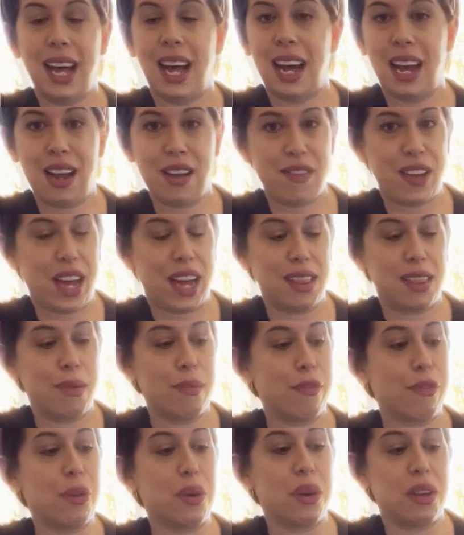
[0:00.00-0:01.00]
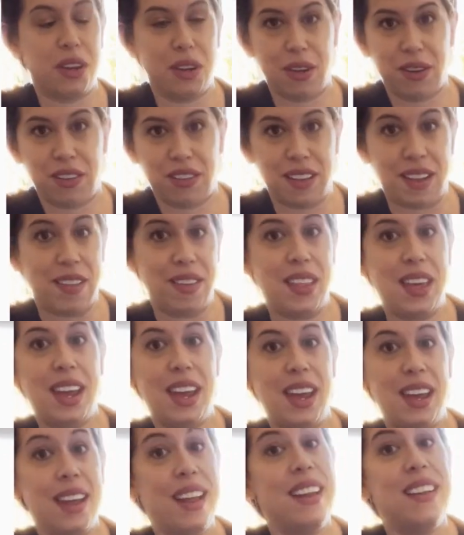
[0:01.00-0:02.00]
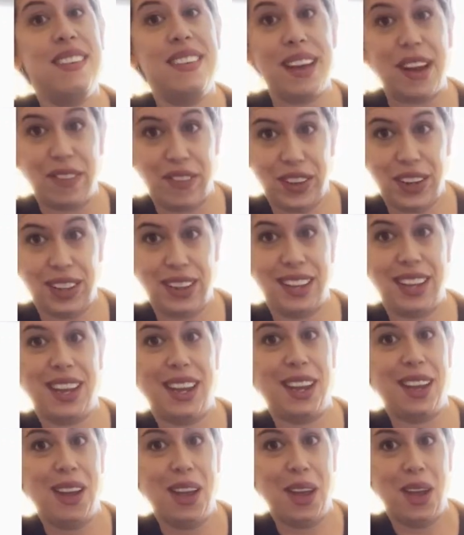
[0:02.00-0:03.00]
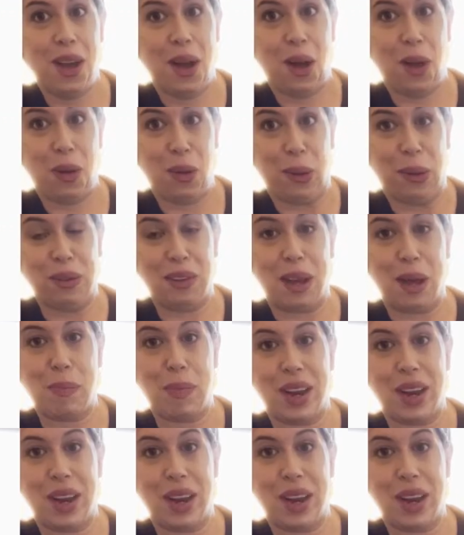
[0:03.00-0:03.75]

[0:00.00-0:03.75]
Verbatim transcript: I have had them for years and they definitely hold up.